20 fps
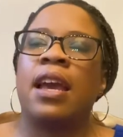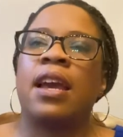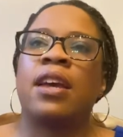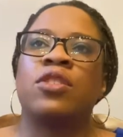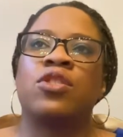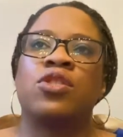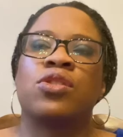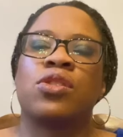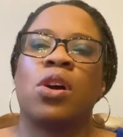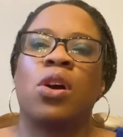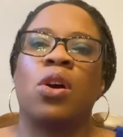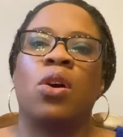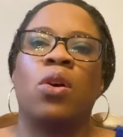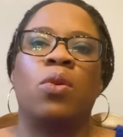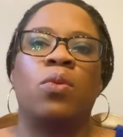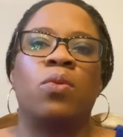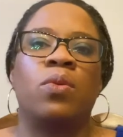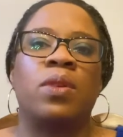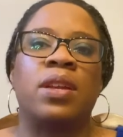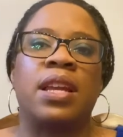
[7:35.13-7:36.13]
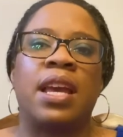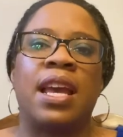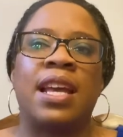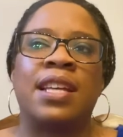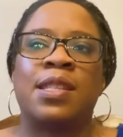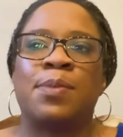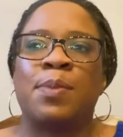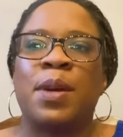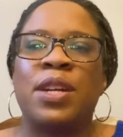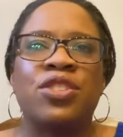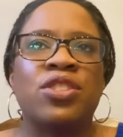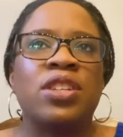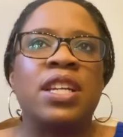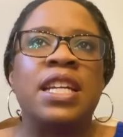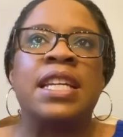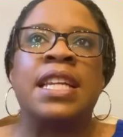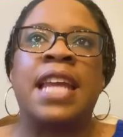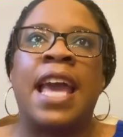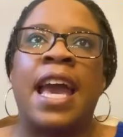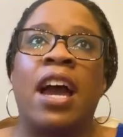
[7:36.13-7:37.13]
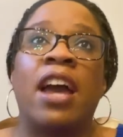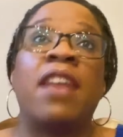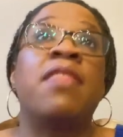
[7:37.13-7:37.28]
And so, especially now,